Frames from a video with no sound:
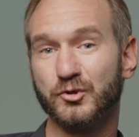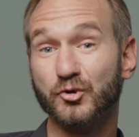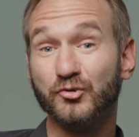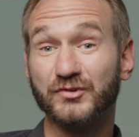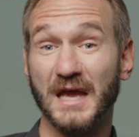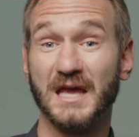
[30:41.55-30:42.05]

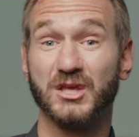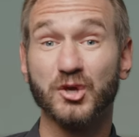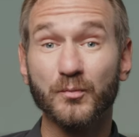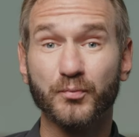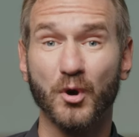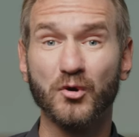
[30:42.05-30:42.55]
You take
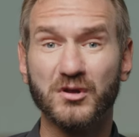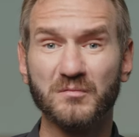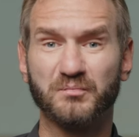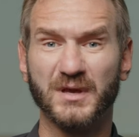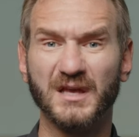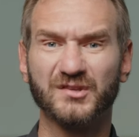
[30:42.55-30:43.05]
your broken
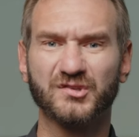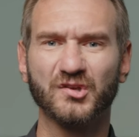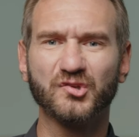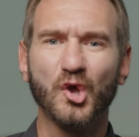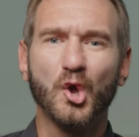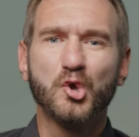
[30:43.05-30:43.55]

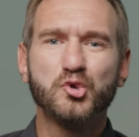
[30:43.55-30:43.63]
pieces,